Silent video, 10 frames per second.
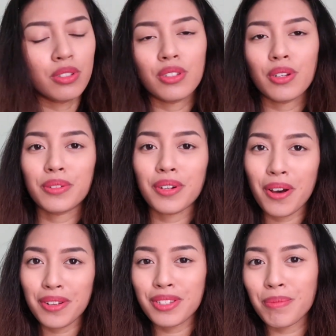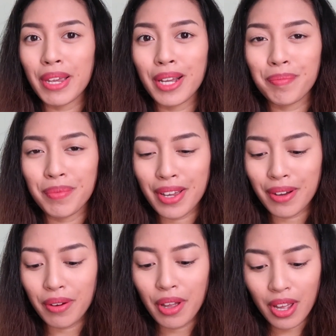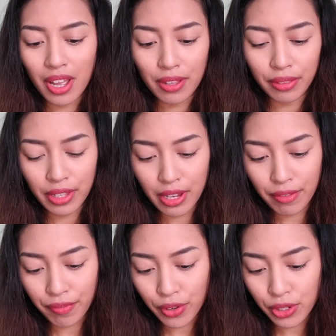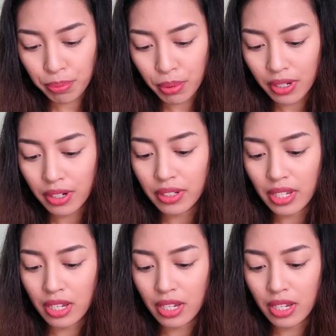So on to makeup now. The first product